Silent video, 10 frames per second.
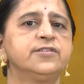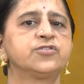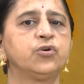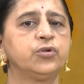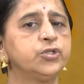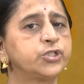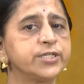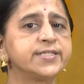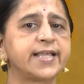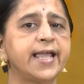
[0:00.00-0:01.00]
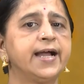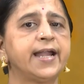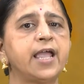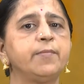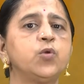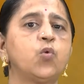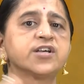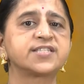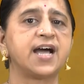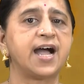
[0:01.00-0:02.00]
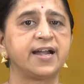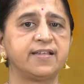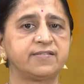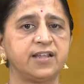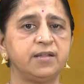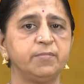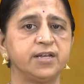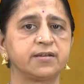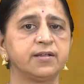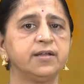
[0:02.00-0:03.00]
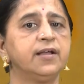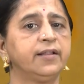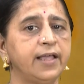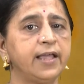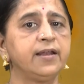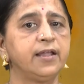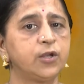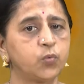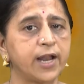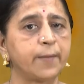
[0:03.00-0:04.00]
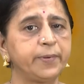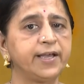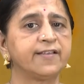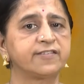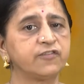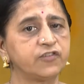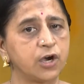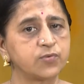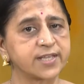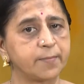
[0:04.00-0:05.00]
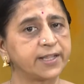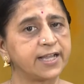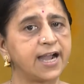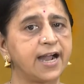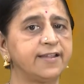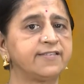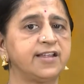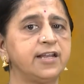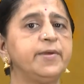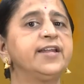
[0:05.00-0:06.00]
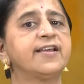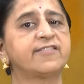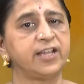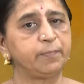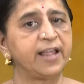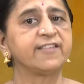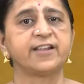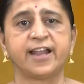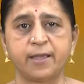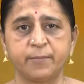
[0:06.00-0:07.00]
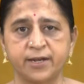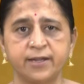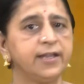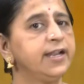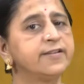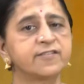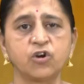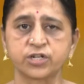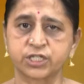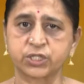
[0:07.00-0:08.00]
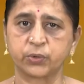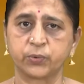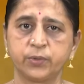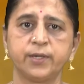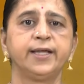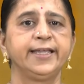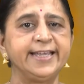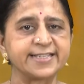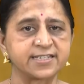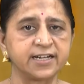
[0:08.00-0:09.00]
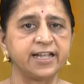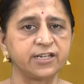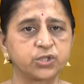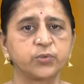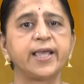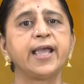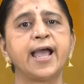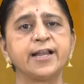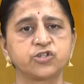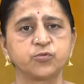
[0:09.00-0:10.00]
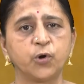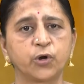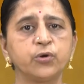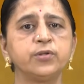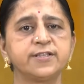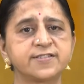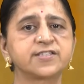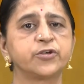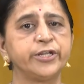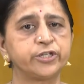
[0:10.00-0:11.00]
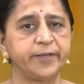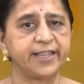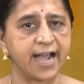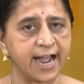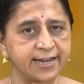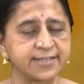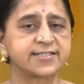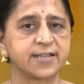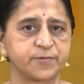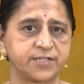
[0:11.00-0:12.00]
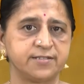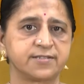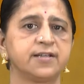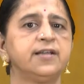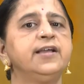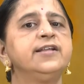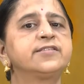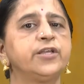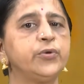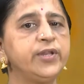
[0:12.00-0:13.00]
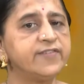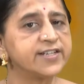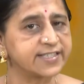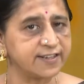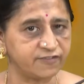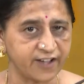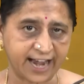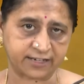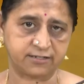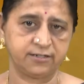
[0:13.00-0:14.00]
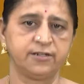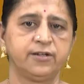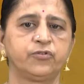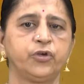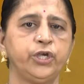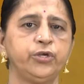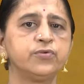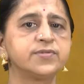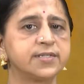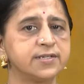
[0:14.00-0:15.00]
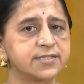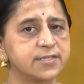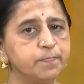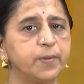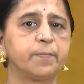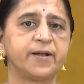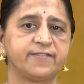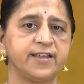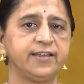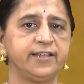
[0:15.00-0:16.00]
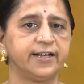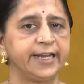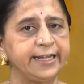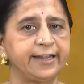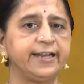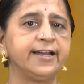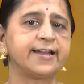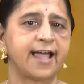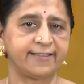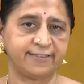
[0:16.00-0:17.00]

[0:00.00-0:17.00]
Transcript: So you shouldn't say a diamond was the hardest element. Then it would appear as if now some other hardest element has replaced the diamond. It is not so. Yesterday, today and tomorrow, this is going to be the hardest substance. It's a universal fact. So you use the simple present here. Retain it as